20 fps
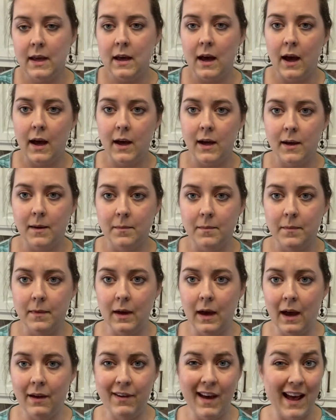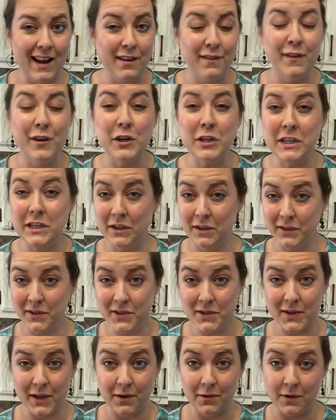I've had it for years,
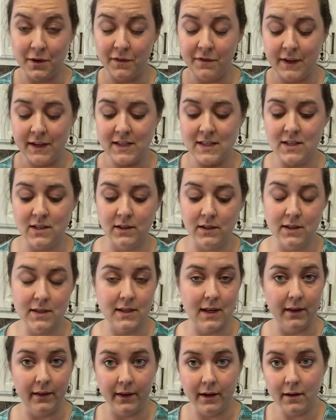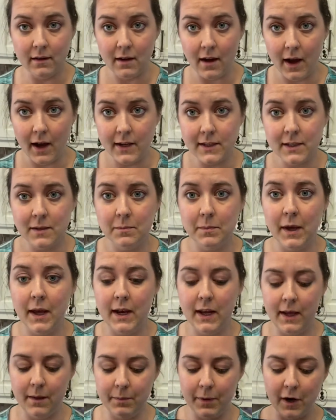so I don't know if they still sell it or not,
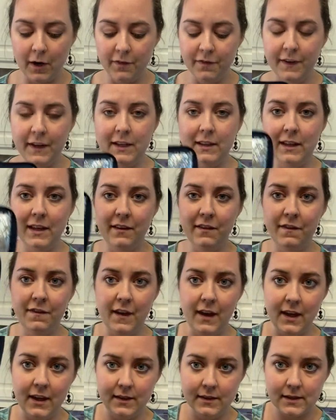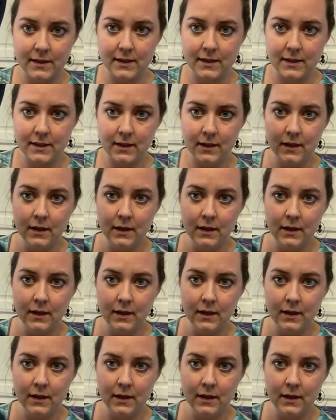but it perfectly fits